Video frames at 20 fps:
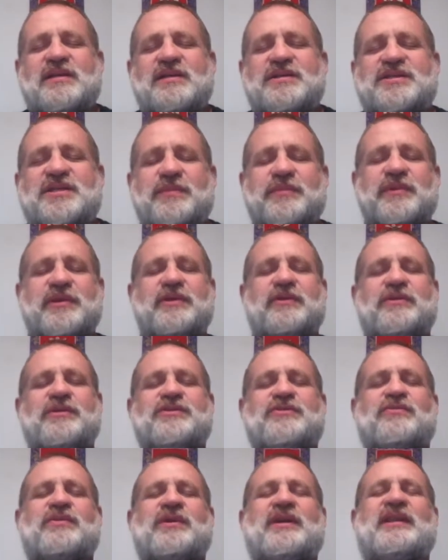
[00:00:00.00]
Someone who
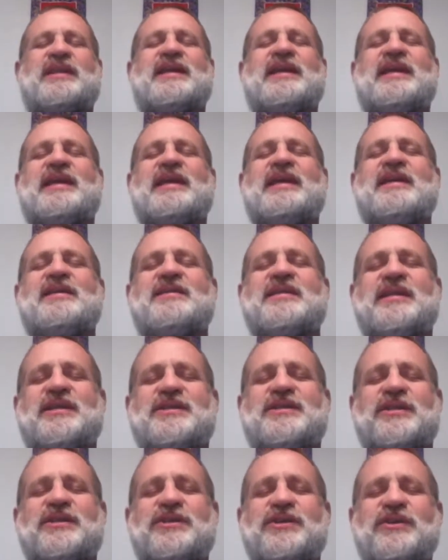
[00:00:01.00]
it's really easy
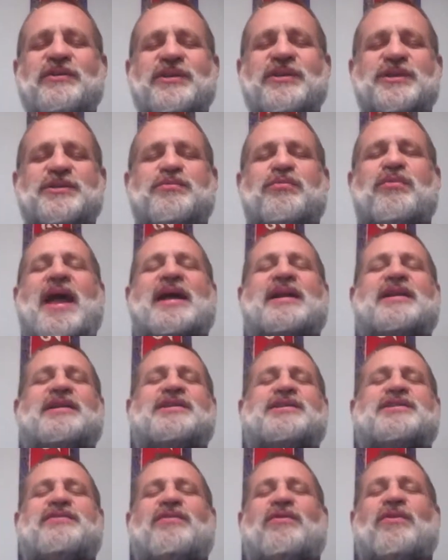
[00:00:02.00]
to do this
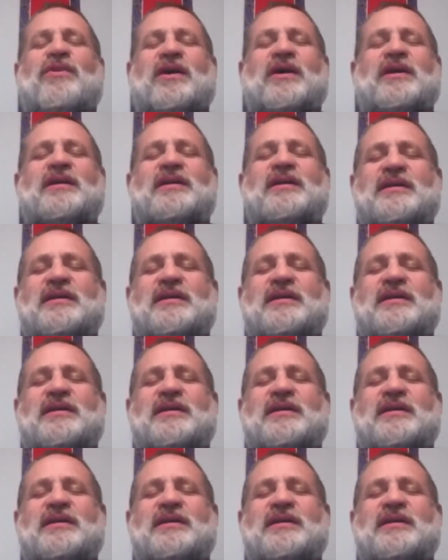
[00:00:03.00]
practice for.